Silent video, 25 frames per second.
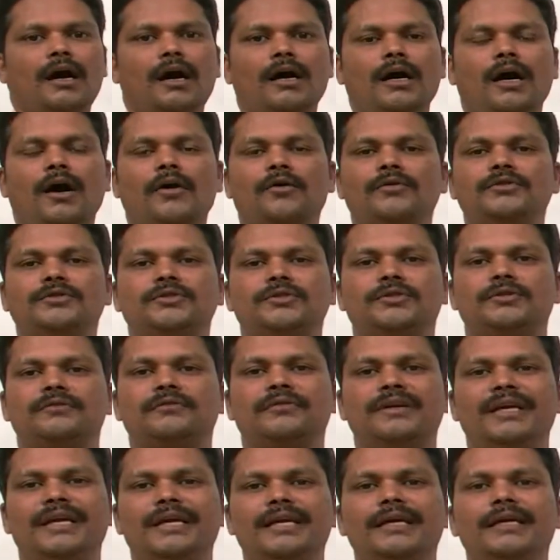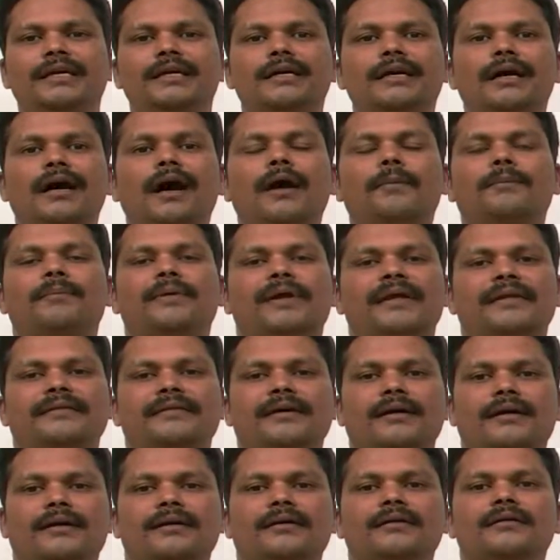how should we apply
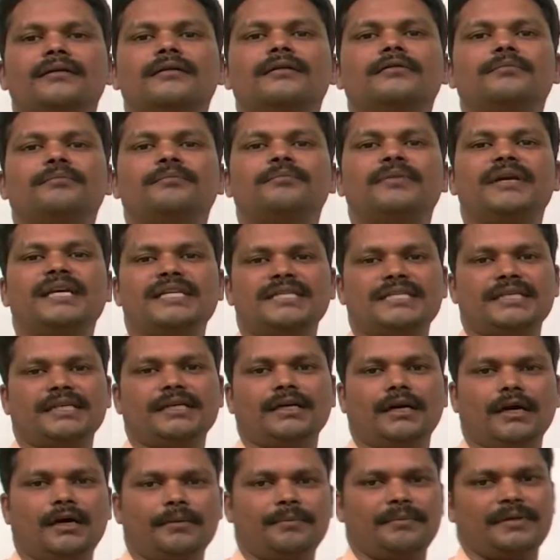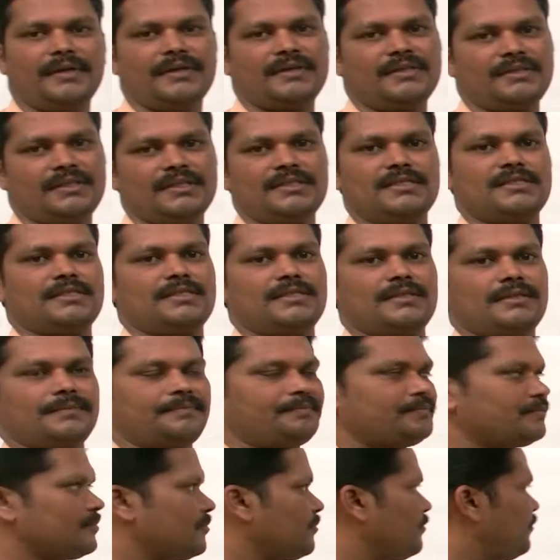the basic operations.
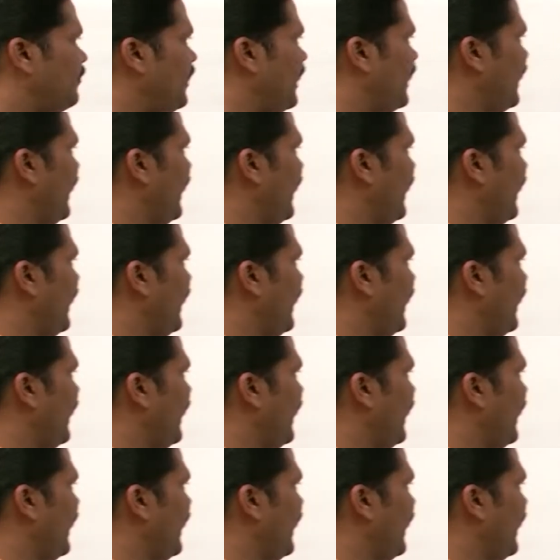We are